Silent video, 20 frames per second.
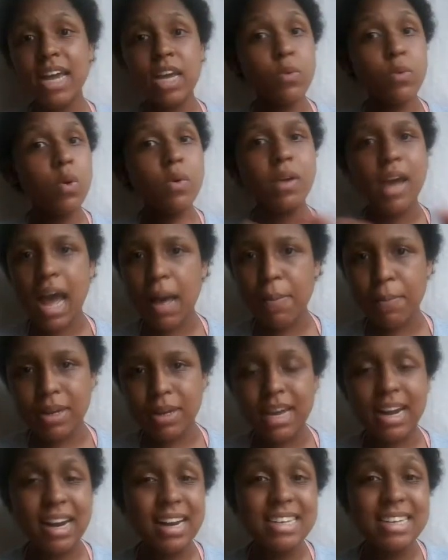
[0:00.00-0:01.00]
it won't happen.
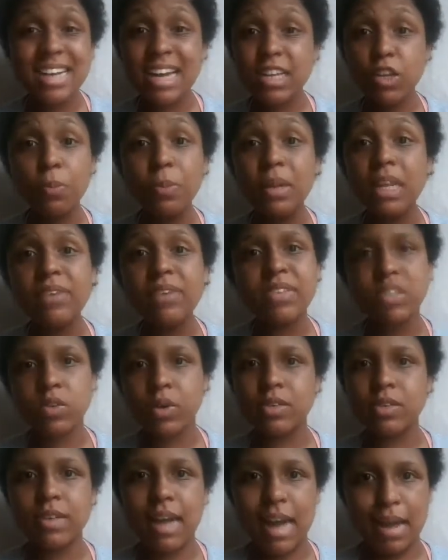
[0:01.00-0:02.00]
At least I don't believe it's
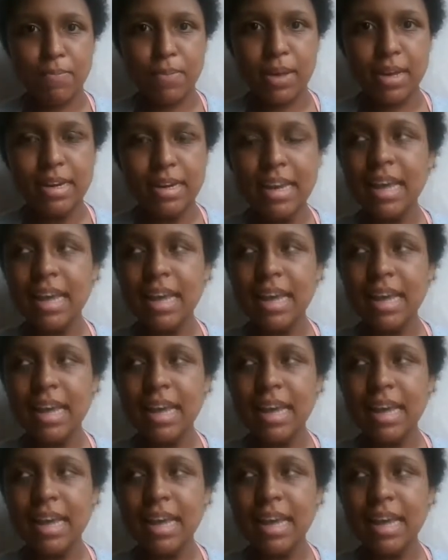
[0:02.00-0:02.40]
going to happen.